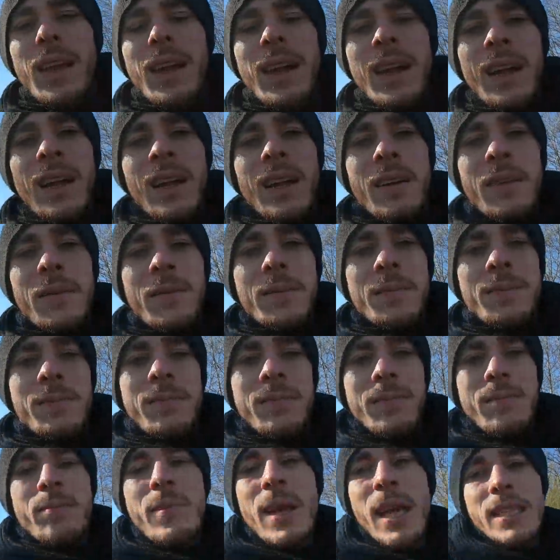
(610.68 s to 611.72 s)
um,
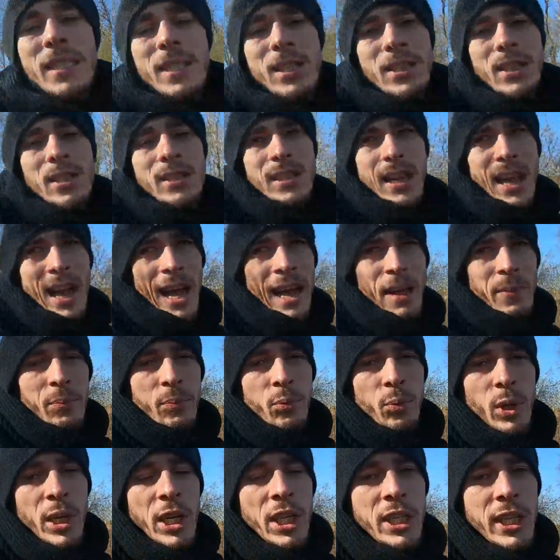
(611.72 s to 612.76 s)
messages I
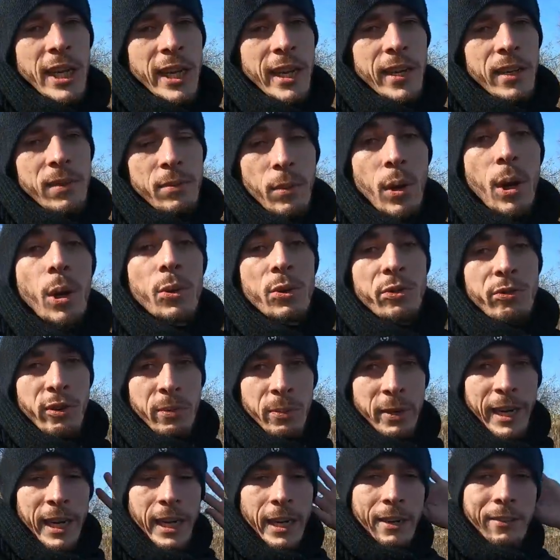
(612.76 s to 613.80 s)
appreciated most
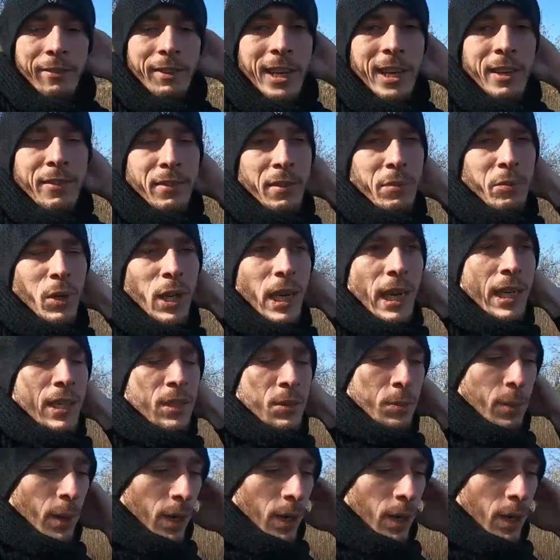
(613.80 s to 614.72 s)
from Gary Vee from reading his